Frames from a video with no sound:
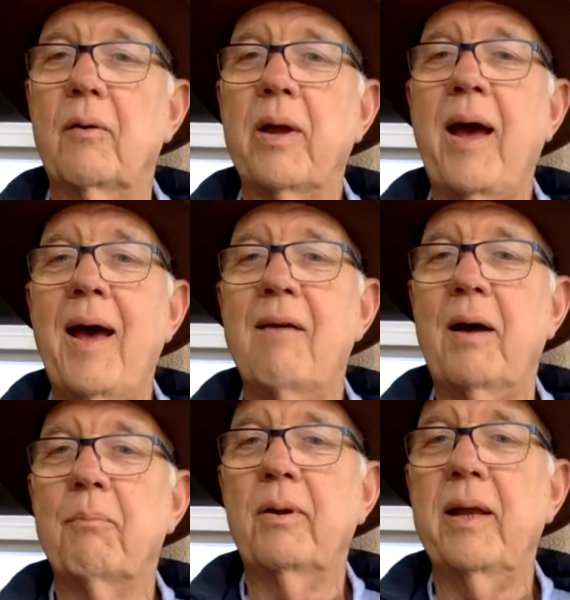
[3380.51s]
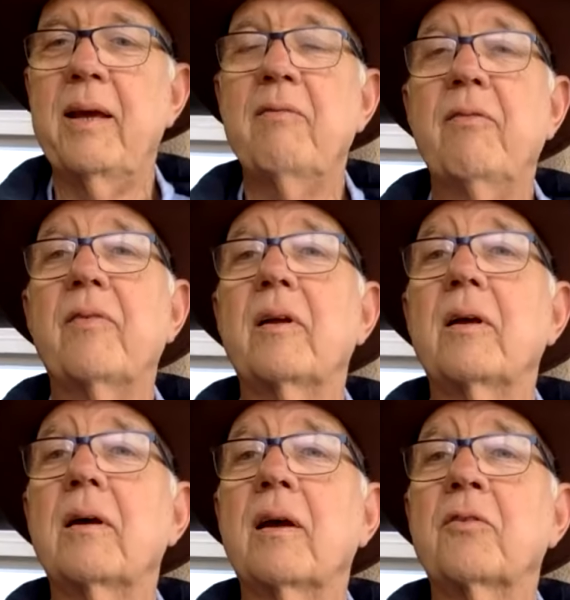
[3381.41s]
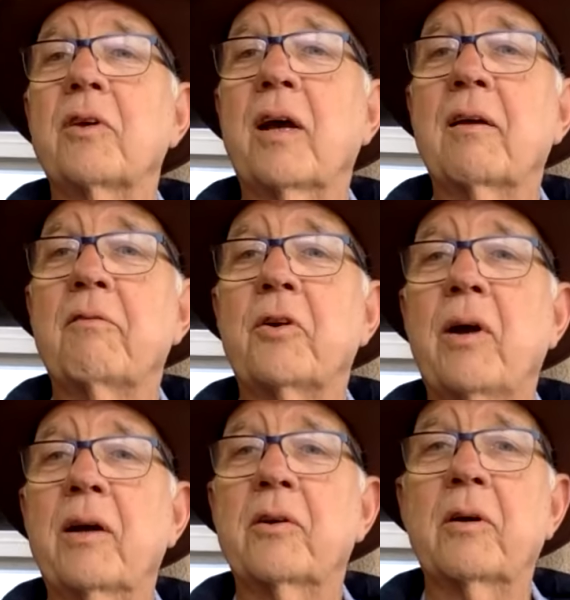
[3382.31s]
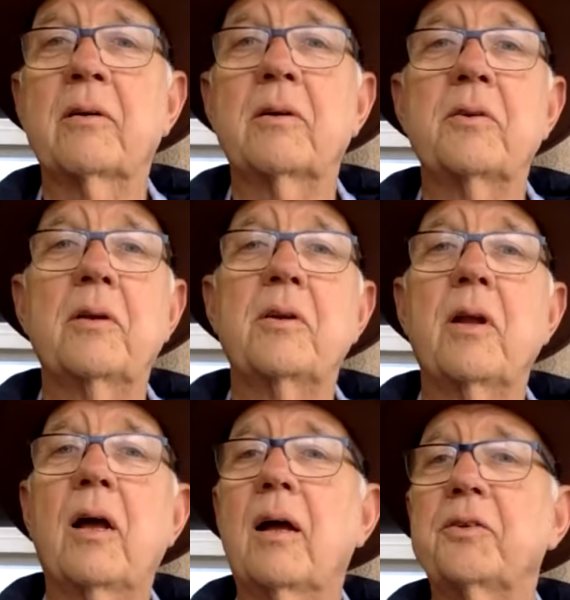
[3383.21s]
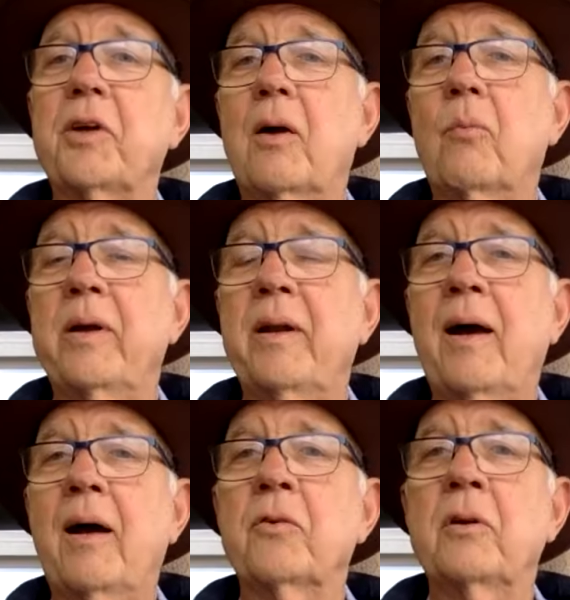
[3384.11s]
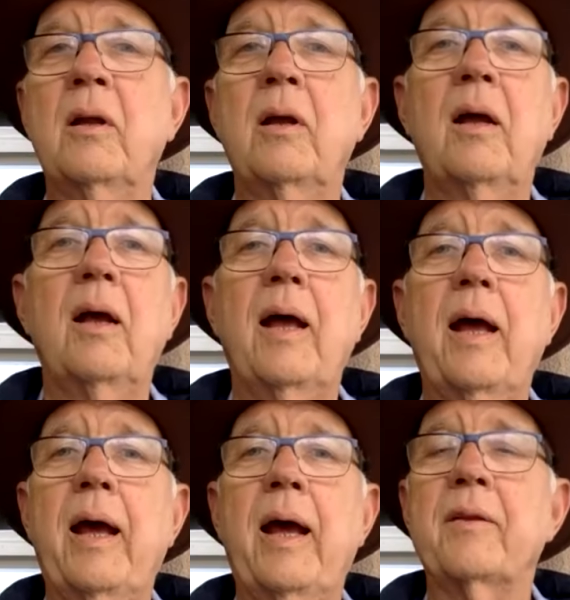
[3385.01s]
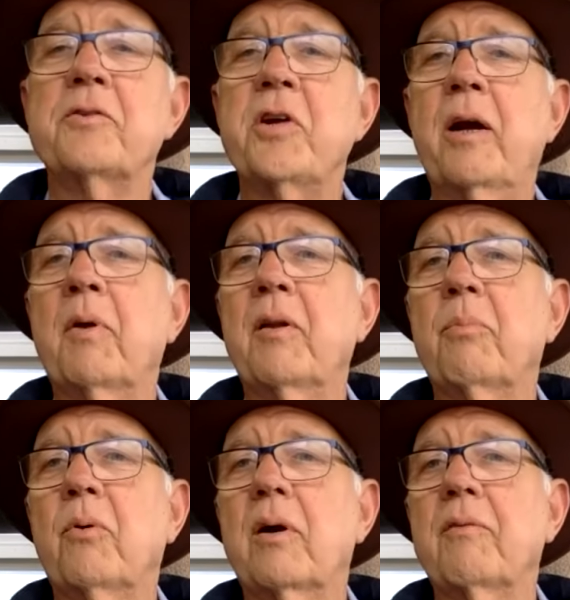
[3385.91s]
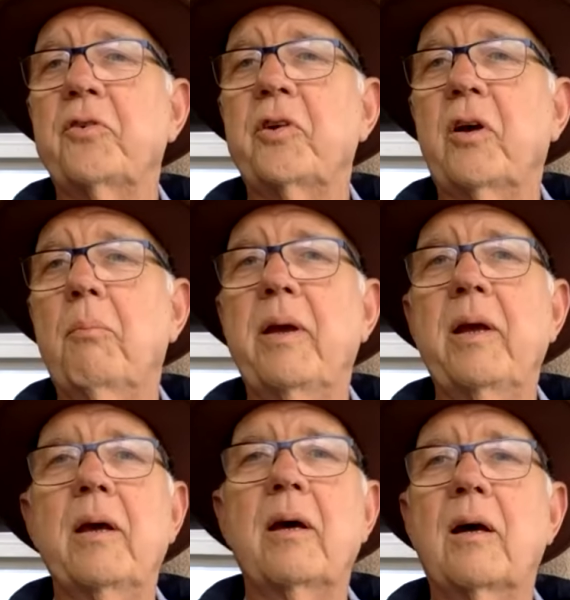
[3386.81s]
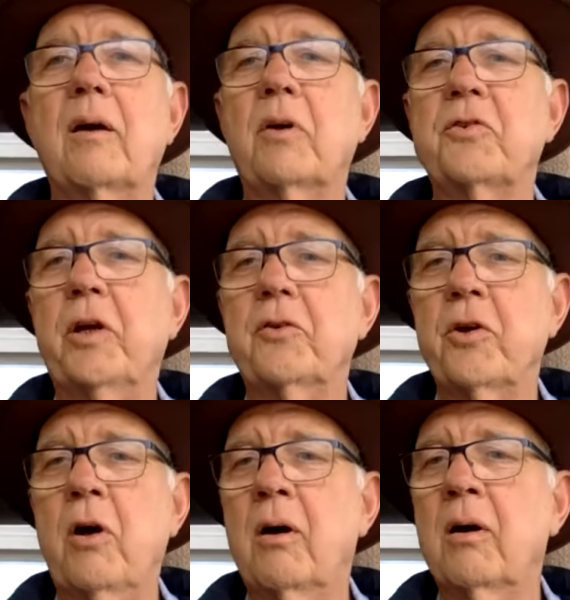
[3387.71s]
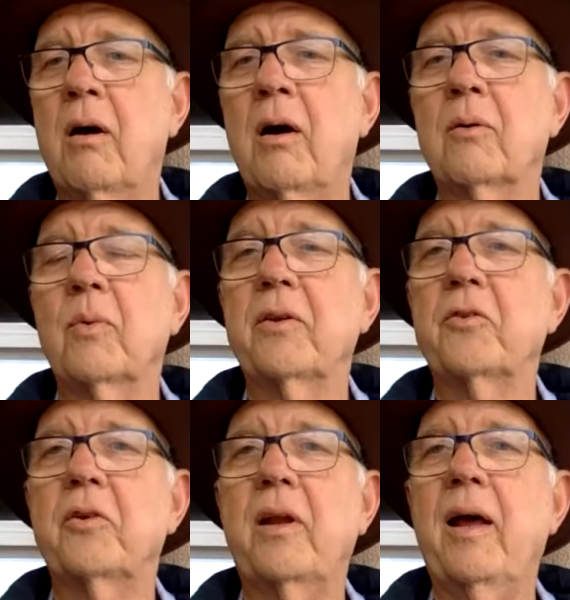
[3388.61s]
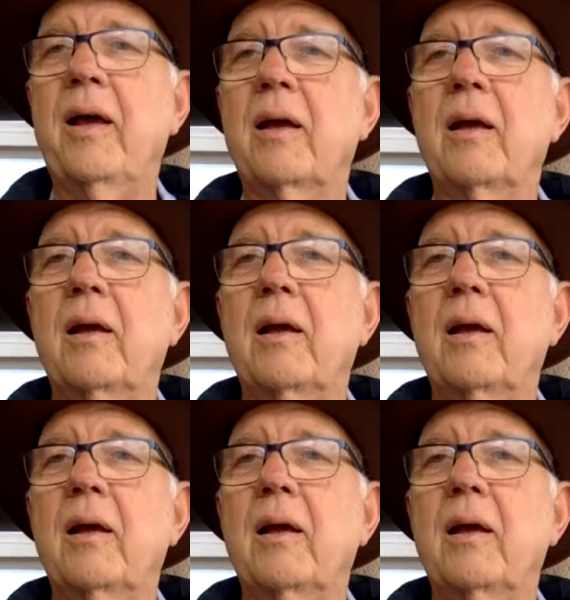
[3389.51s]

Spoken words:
We have, I believe, the executive director, John Windhausen, and the chairman of the board of Shelby, Rochelle Chong, on with us today.